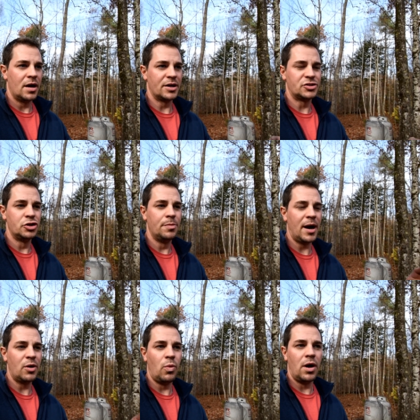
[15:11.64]
a 2
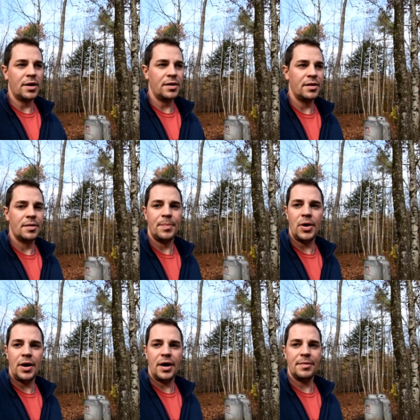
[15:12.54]
by one
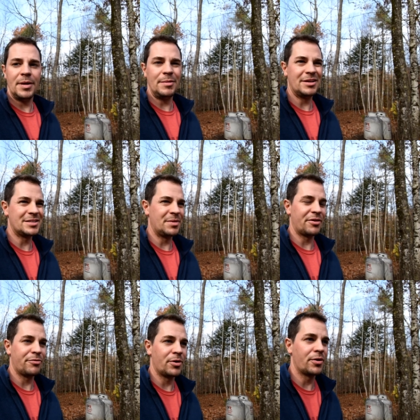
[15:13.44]
pod, maybe something like
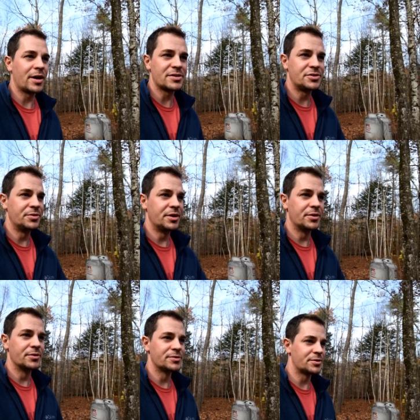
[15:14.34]
from Heretic
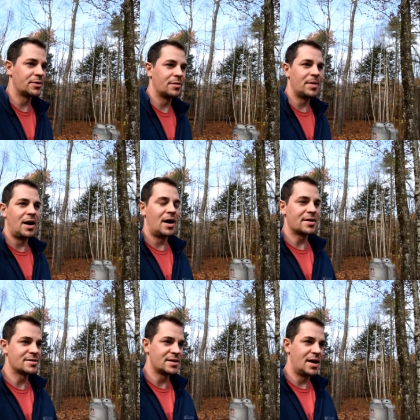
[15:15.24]
Studios or Baja
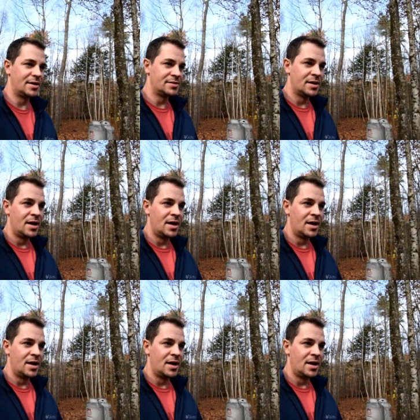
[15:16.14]
Design.